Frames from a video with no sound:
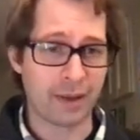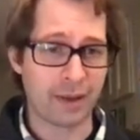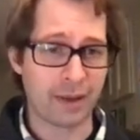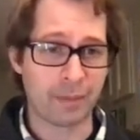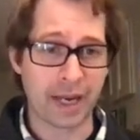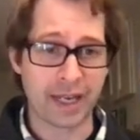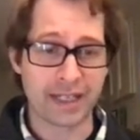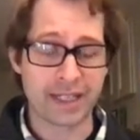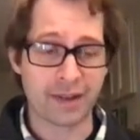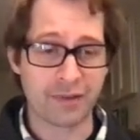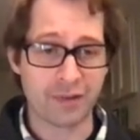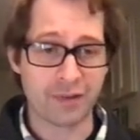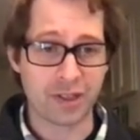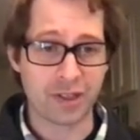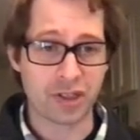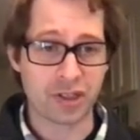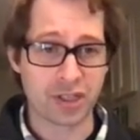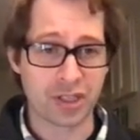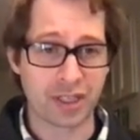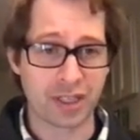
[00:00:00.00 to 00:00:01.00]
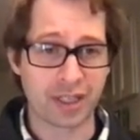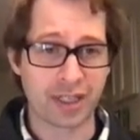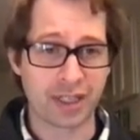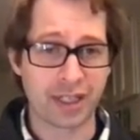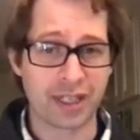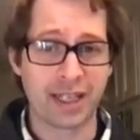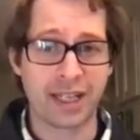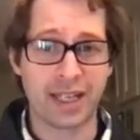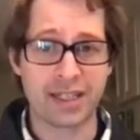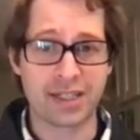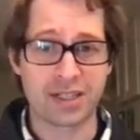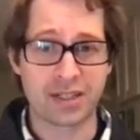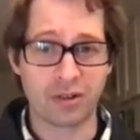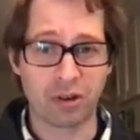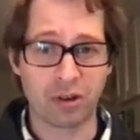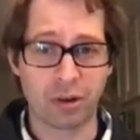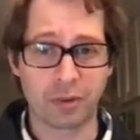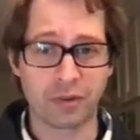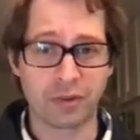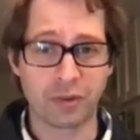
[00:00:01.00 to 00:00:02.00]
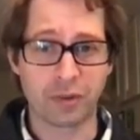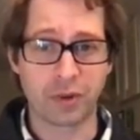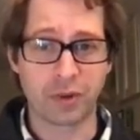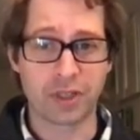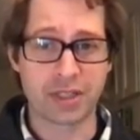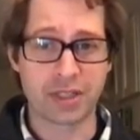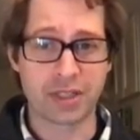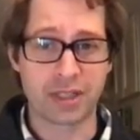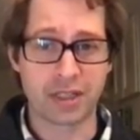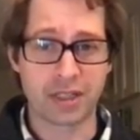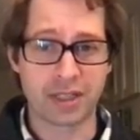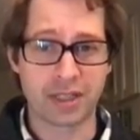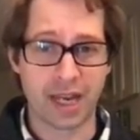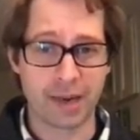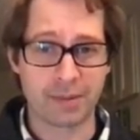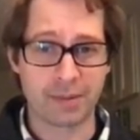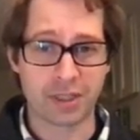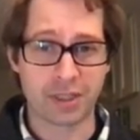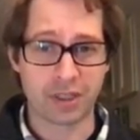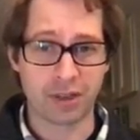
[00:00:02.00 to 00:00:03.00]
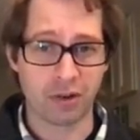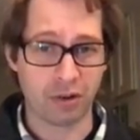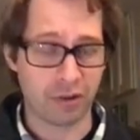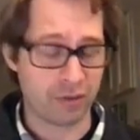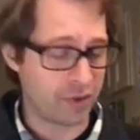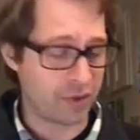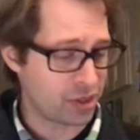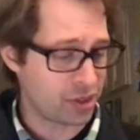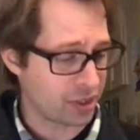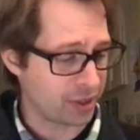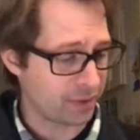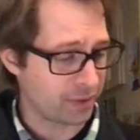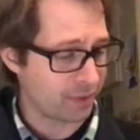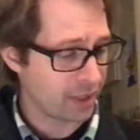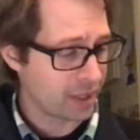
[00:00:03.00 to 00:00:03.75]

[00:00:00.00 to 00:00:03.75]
by definition, it's the normal force times the coefficient.